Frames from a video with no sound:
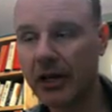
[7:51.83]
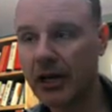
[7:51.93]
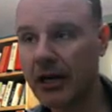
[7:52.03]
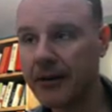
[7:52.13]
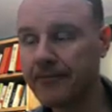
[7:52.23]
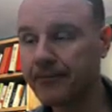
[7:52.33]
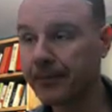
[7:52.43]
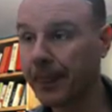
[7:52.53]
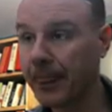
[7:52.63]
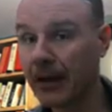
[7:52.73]
um,
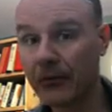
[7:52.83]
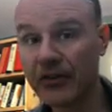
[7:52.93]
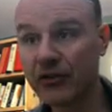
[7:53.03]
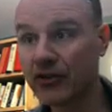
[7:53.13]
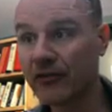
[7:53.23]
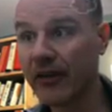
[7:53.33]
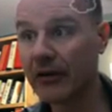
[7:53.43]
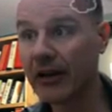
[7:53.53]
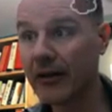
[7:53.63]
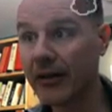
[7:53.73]
researcher
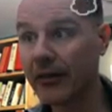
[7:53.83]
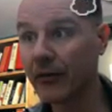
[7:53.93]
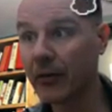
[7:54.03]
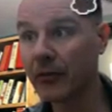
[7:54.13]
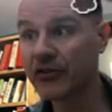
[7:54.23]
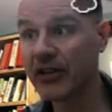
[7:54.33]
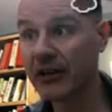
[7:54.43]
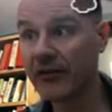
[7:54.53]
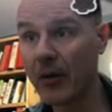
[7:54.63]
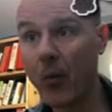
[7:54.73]
found out that 30%
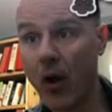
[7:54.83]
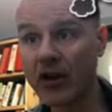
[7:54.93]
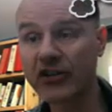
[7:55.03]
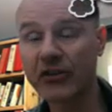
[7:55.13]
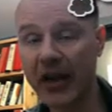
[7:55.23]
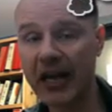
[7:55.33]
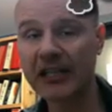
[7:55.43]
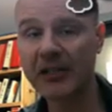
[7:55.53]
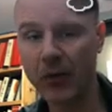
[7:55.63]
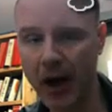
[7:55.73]
of them wash their
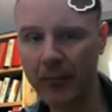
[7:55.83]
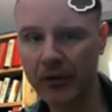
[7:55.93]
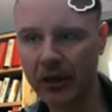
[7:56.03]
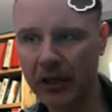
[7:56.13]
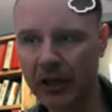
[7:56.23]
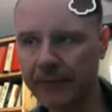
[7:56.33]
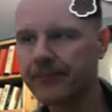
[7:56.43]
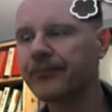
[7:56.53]
hands properly.